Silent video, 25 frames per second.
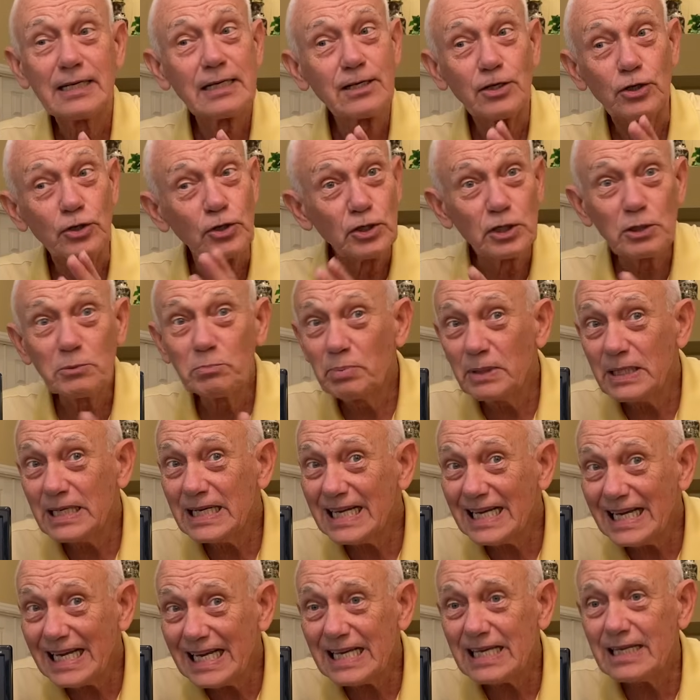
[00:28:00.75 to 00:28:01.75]
could
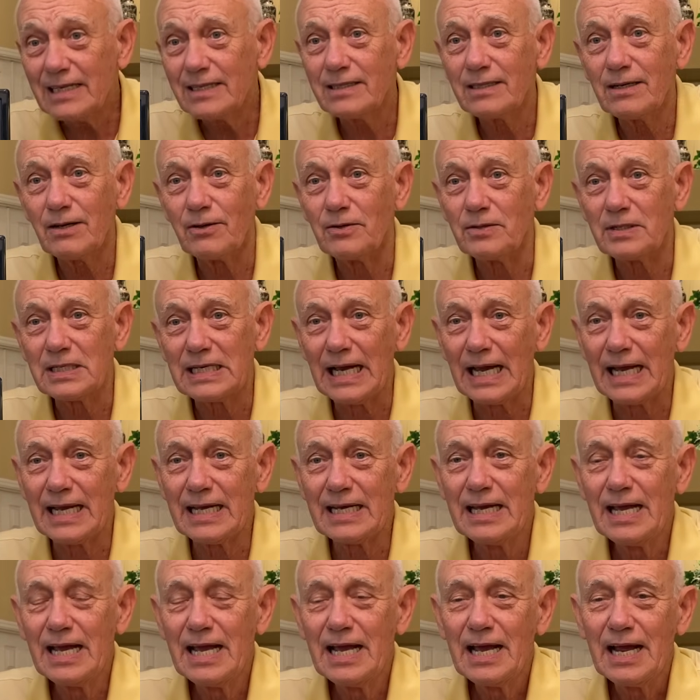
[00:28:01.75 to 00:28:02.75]
be it, okay?
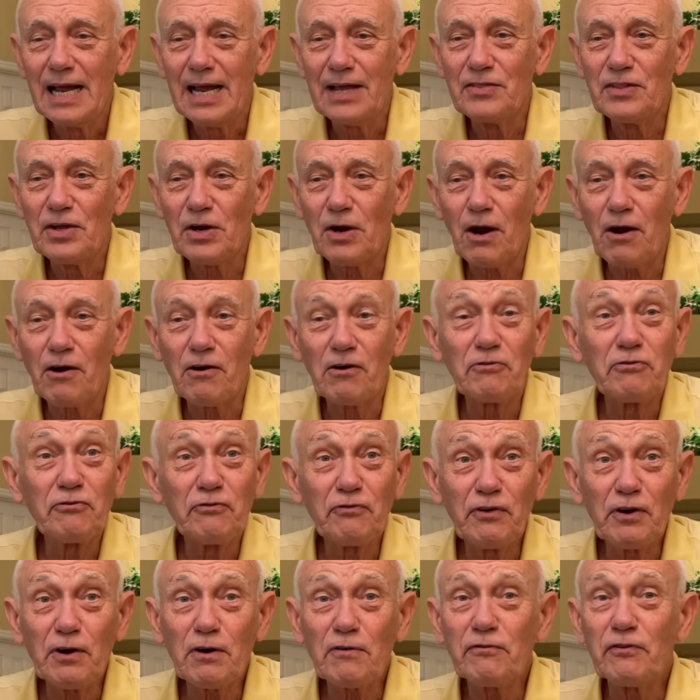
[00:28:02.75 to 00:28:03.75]
And there are
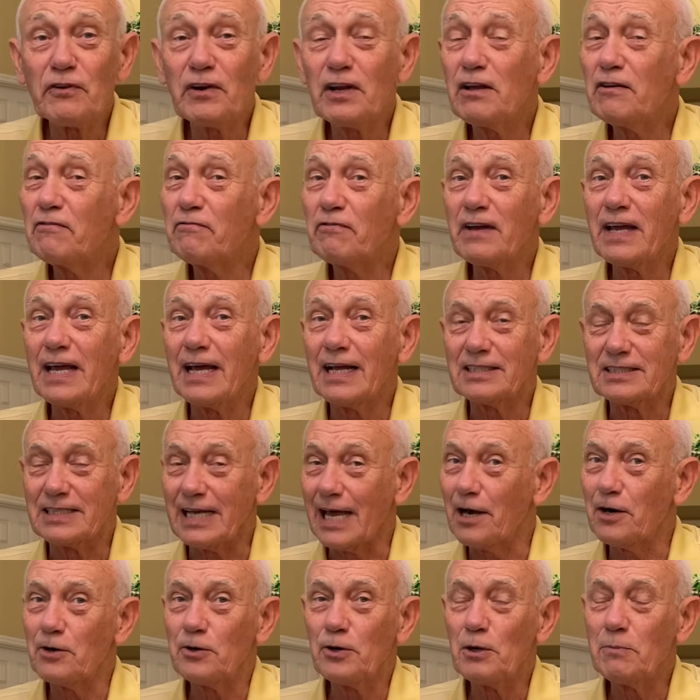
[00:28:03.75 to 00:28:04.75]
fearful events. I
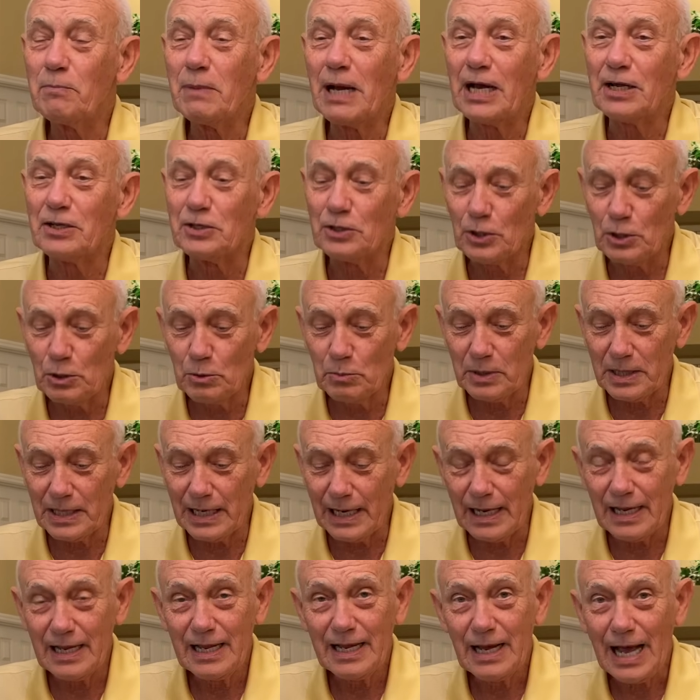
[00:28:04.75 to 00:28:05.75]
don't know about you,
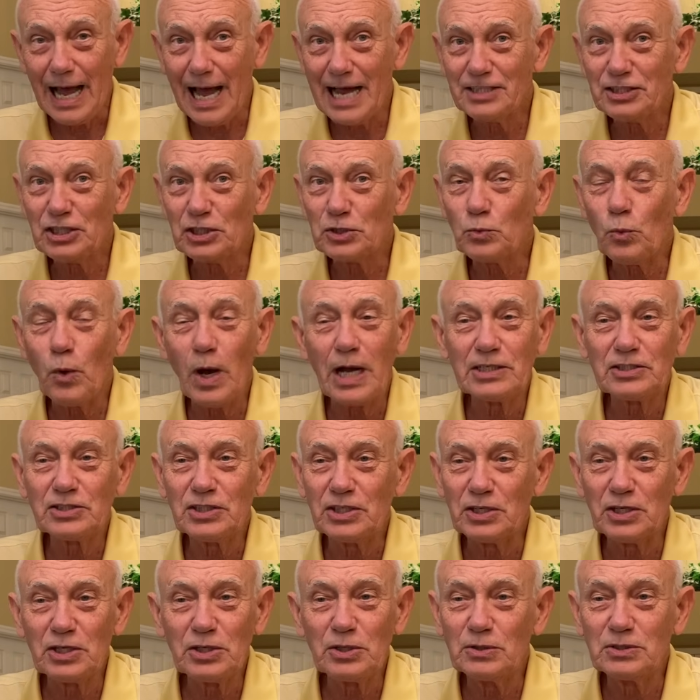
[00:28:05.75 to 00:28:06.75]
but I just watched the
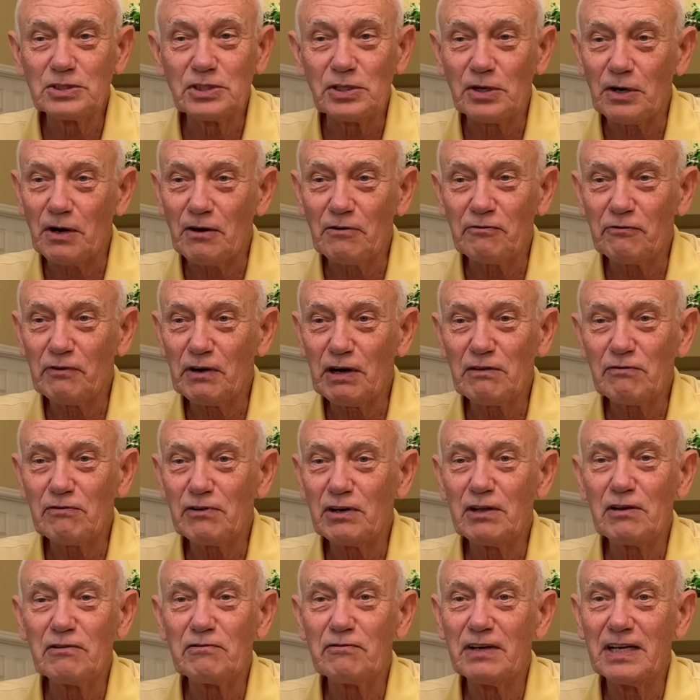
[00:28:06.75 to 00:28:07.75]
news. There are
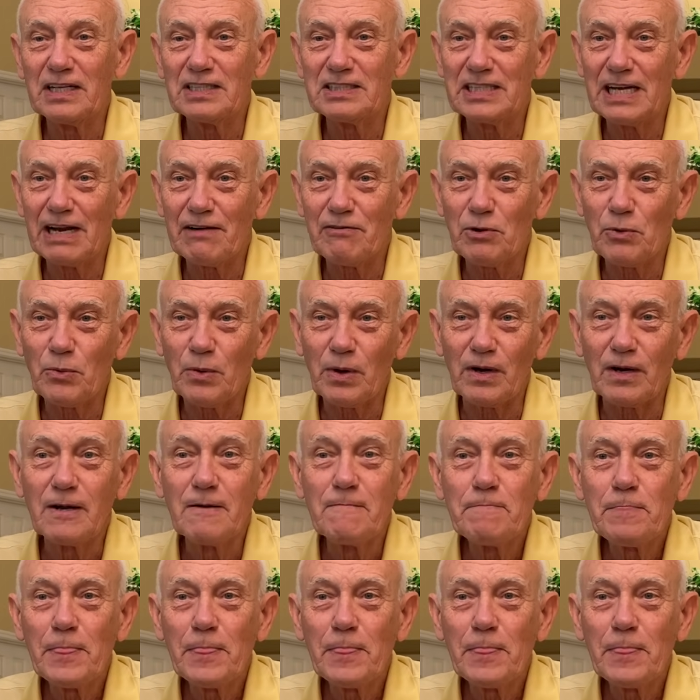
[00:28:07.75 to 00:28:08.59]
fearful events everywhere.